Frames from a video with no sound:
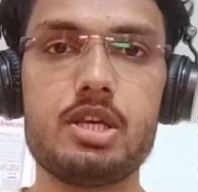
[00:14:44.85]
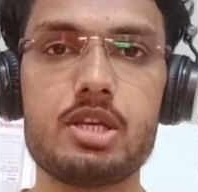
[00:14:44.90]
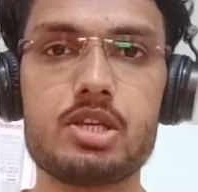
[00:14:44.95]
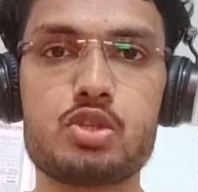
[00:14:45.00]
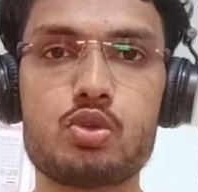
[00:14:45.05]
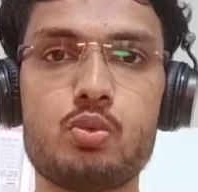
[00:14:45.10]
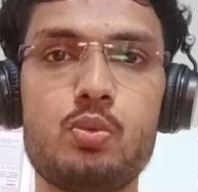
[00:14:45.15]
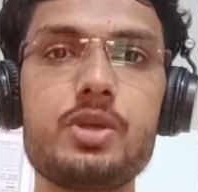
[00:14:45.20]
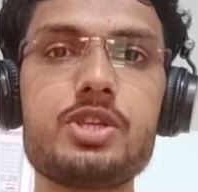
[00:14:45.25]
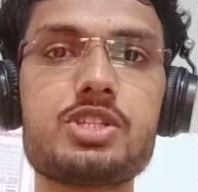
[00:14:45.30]

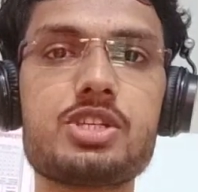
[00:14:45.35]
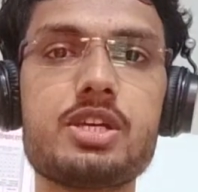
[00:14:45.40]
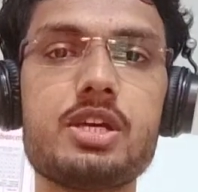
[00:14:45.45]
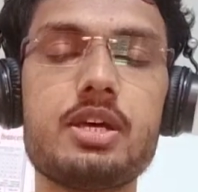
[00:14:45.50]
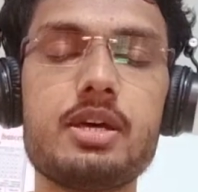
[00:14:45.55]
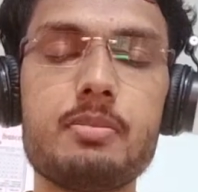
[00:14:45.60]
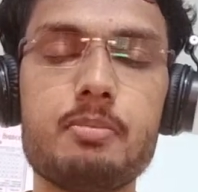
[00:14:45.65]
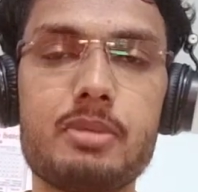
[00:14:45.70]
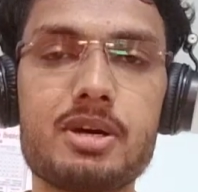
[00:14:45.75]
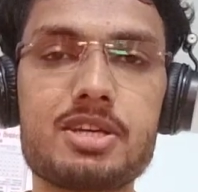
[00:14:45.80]
So which
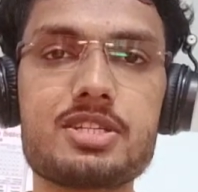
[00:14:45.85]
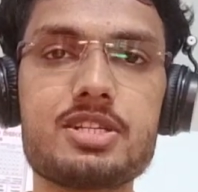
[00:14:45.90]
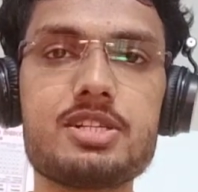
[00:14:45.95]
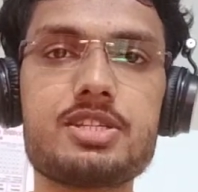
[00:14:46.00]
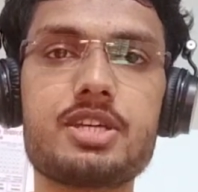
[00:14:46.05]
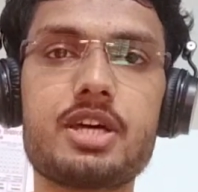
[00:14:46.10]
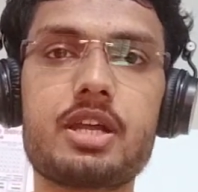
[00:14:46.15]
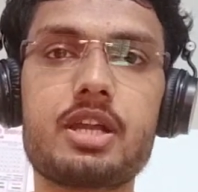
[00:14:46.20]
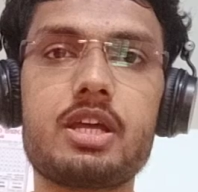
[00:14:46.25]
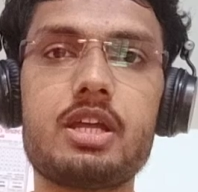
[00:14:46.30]
muscles
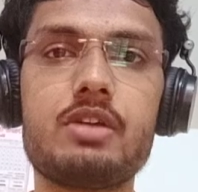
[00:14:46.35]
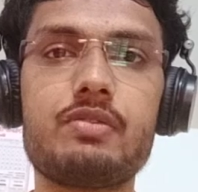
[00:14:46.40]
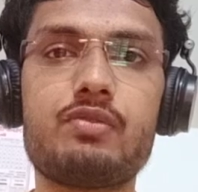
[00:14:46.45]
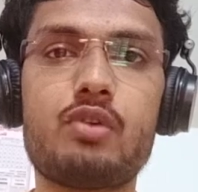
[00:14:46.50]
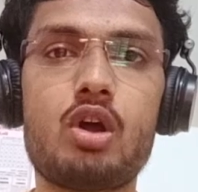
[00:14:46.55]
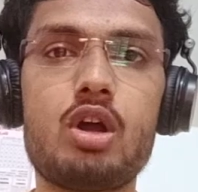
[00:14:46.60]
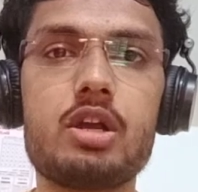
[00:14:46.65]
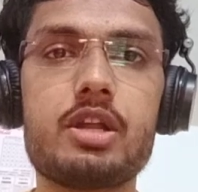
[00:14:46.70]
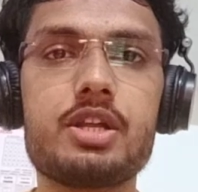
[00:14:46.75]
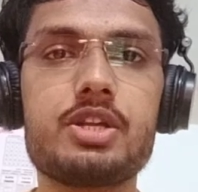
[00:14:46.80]
are
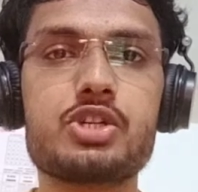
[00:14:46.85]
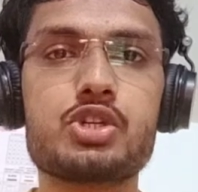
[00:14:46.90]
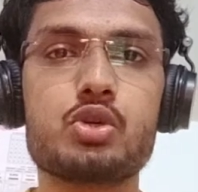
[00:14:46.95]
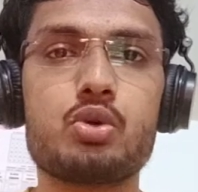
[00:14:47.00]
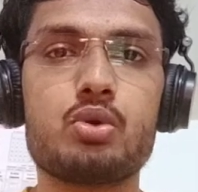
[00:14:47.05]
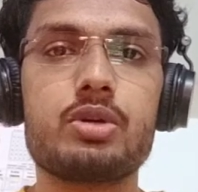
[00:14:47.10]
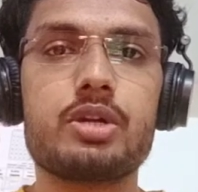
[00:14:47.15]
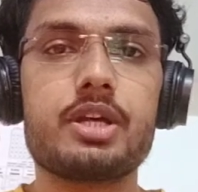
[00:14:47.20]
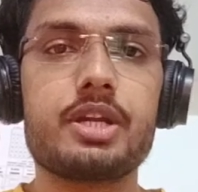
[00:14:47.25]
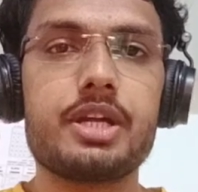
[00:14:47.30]
involved in
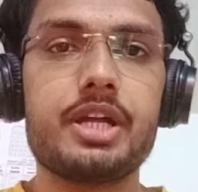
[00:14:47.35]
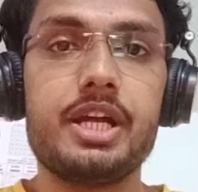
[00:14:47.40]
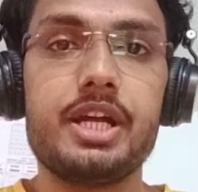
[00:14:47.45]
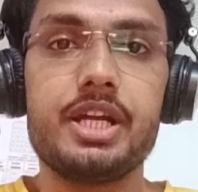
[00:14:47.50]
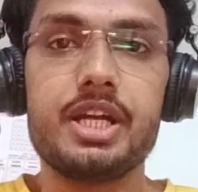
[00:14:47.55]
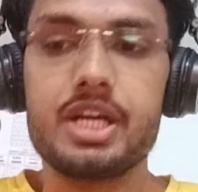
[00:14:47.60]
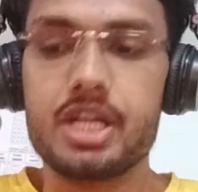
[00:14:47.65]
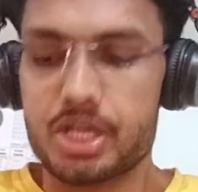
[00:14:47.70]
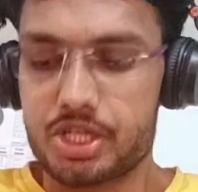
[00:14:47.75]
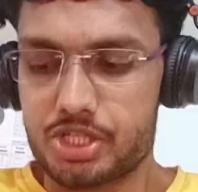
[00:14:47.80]
shoulder
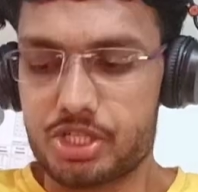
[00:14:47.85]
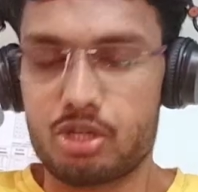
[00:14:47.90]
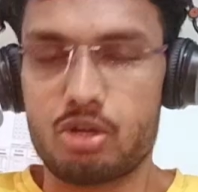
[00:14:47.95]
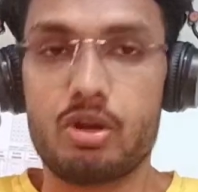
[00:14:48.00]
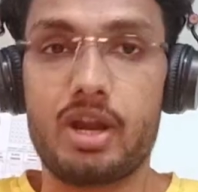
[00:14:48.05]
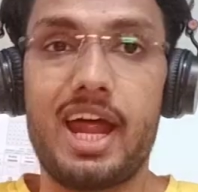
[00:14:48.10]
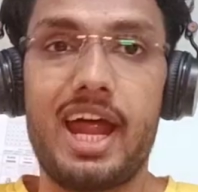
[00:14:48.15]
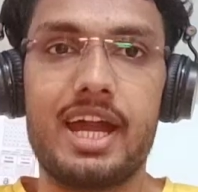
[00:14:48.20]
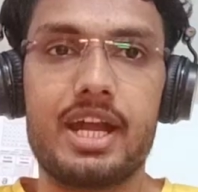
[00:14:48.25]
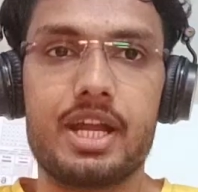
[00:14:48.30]
adduction or
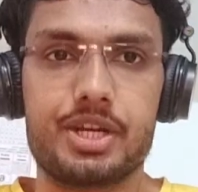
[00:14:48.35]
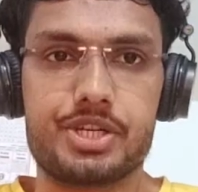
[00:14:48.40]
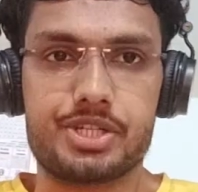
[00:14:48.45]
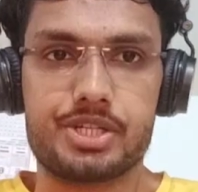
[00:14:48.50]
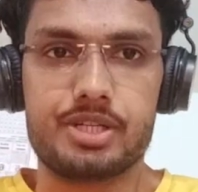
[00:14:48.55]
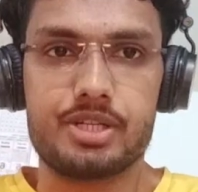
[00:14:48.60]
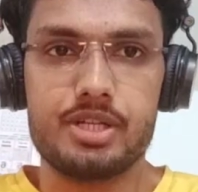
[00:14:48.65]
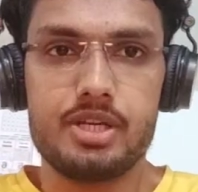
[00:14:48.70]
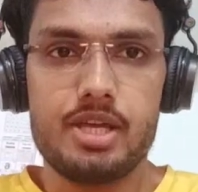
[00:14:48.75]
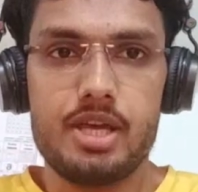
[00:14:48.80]

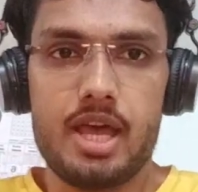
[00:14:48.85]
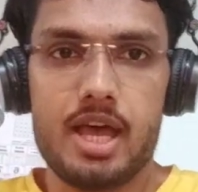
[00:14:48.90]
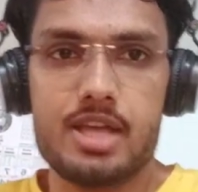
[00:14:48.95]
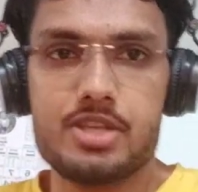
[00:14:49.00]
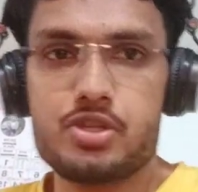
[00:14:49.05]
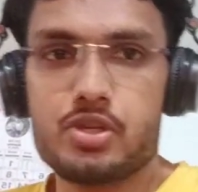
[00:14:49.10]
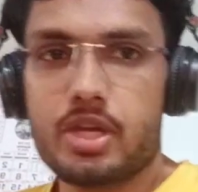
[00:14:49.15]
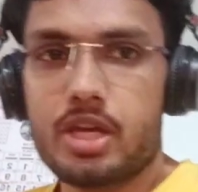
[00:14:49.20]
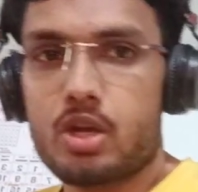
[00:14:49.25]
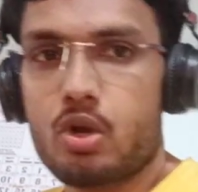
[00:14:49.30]
adduction?
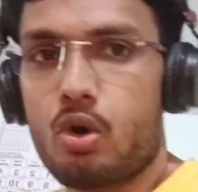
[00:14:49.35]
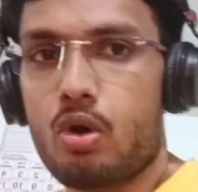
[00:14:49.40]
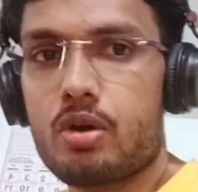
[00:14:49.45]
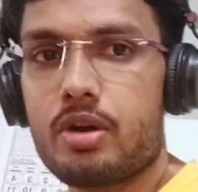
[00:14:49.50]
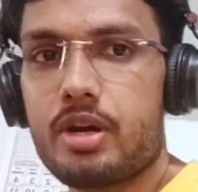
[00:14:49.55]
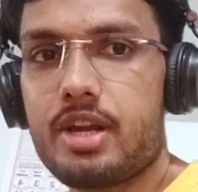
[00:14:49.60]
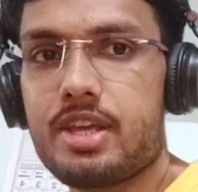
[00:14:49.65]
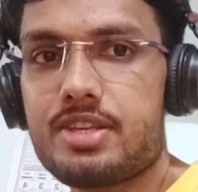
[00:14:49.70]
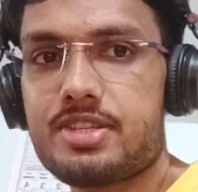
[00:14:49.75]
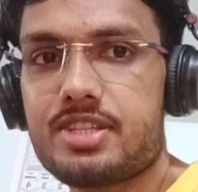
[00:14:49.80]
As you can
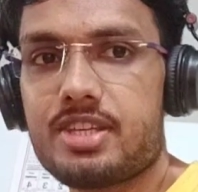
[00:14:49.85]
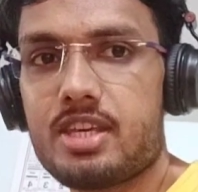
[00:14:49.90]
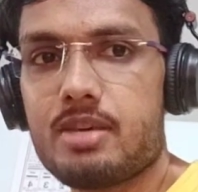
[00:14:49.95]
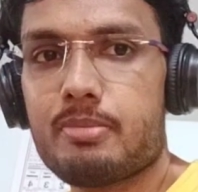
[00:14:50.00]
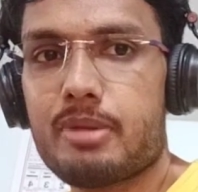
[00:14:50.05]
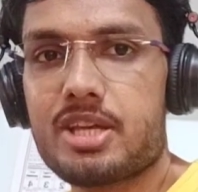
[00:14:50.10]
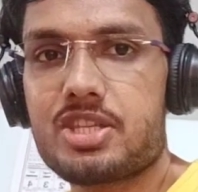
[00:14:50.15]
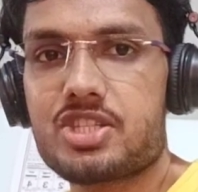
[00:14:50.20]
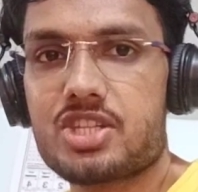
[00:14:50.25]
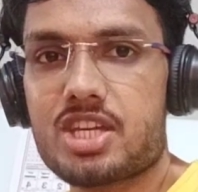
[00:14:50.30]
already see,
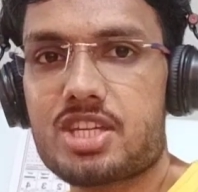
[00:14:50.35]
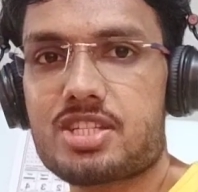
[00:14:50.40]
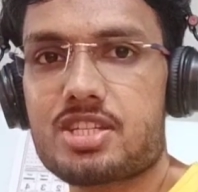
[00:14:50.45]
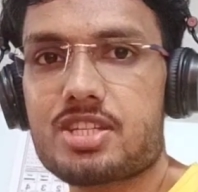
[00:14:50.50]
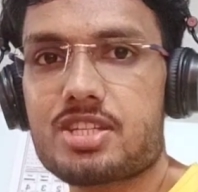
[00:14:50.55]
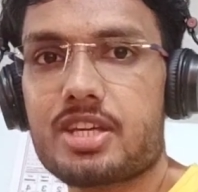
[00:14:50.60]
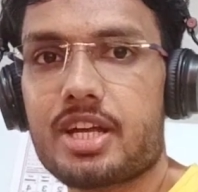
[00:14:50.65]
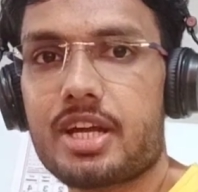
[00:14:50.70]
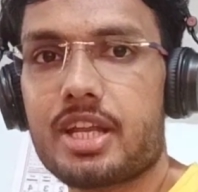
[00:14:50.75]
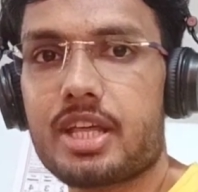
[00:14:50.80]
my chest
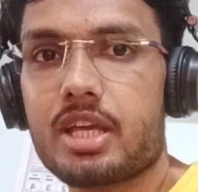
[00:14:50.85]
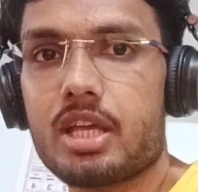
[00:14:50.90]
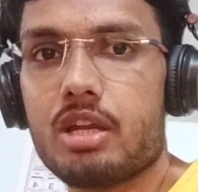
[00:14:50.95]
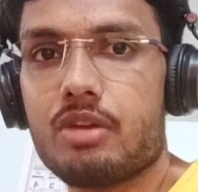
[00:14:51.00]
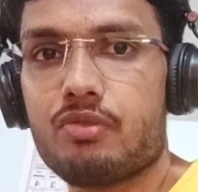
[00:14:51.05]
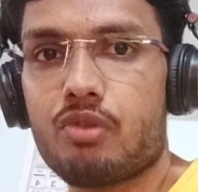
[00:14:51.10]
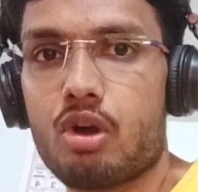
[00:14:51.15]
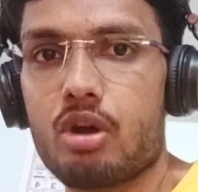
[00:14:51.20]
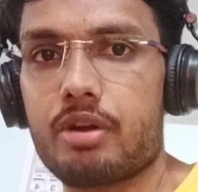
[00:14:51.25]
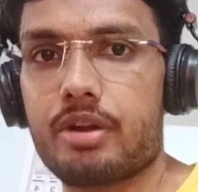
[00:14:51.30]
is getting
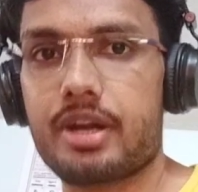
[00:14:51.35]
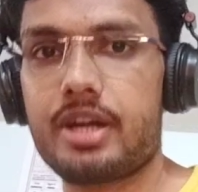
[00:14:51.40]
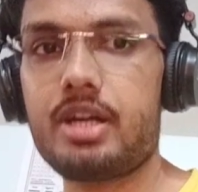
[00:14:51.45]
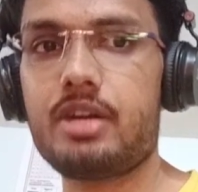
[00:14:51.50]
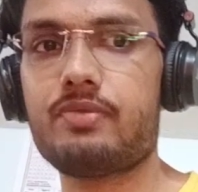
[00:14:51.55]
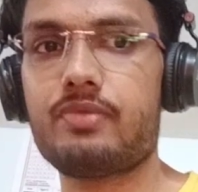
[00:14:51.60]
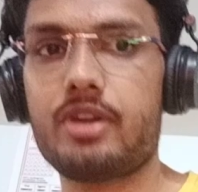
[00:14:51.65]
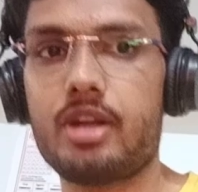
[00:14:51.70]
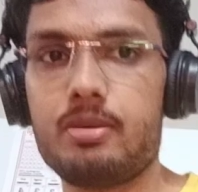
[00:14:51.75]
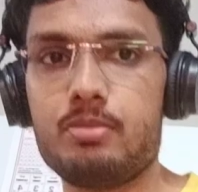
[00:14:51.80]
involved,
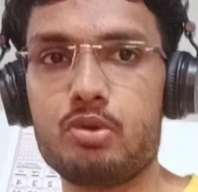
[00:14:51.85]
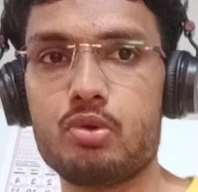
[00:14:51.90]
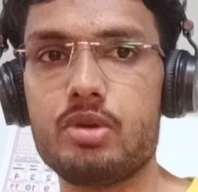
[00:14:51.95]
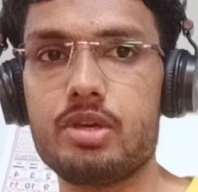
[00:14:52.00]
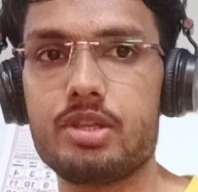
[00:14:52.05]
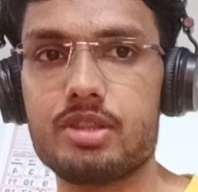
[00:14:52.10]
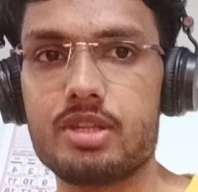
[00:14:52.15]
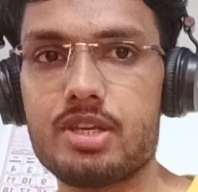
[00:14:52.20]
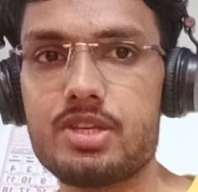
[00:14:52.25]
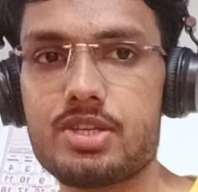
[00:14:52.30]
right, when I'm
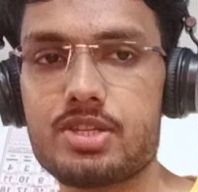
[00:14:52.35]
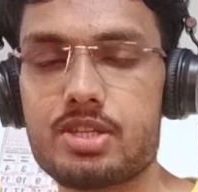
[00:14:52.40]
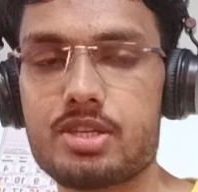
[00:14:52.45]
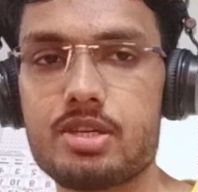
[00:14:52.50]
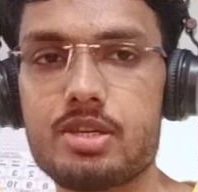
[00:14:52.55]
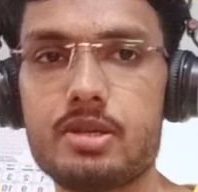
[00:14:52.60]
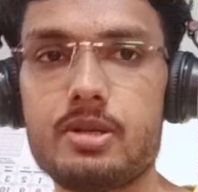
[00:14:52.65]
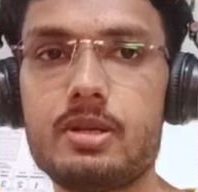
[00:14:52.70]
doing this.